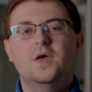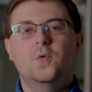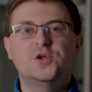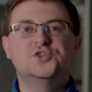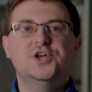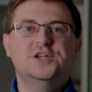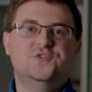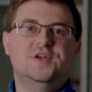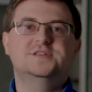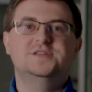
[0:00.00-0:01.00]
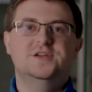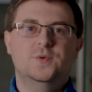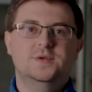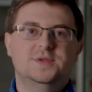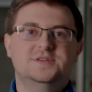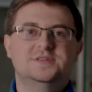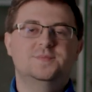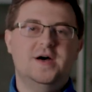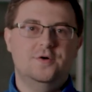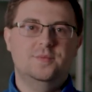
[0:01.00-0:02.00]
Once the HVAC equipment is
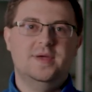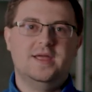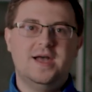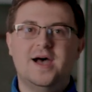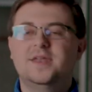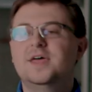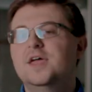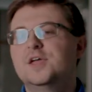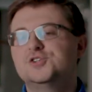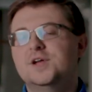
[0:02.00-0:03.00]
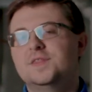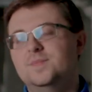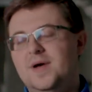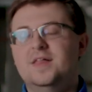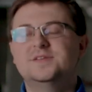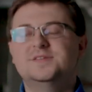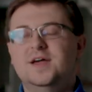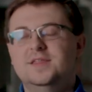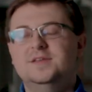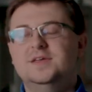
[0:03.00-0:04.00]
powered back on, check the ballast
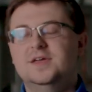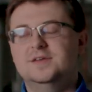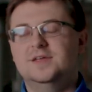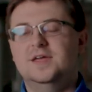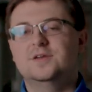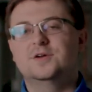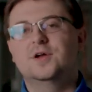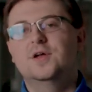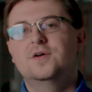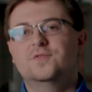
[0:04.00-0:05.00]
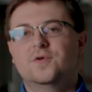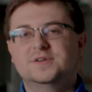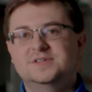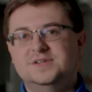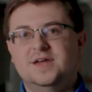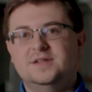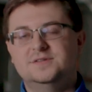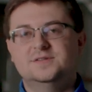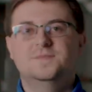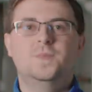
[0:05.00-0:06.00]
LED indicator for its
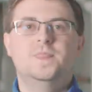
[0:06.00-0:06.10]
status.